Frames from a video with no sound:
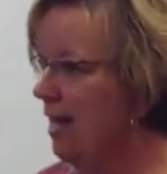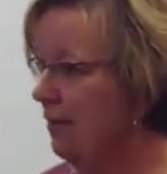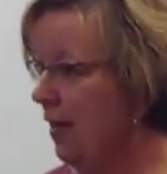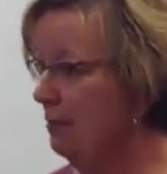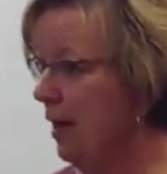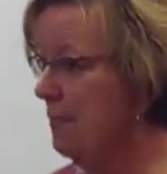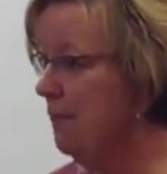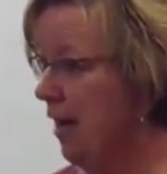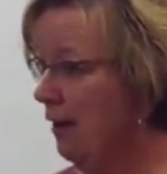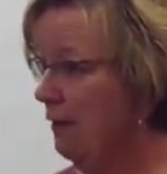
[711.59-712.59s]
thing, but I'm
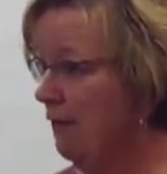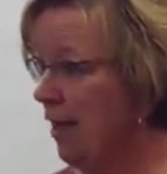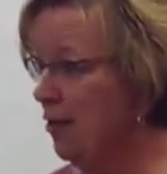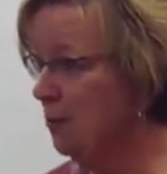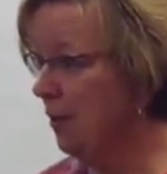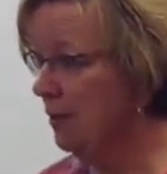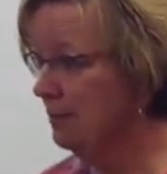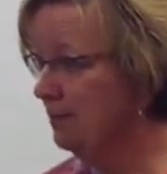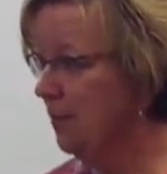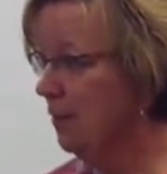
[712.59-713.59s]
very visual,
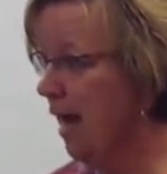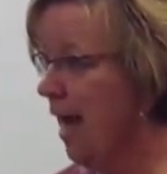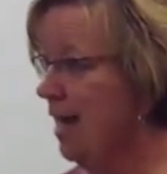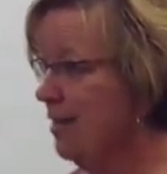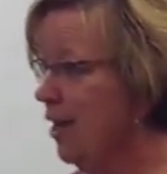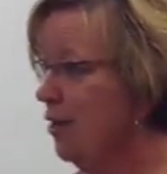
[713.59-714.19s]
okay?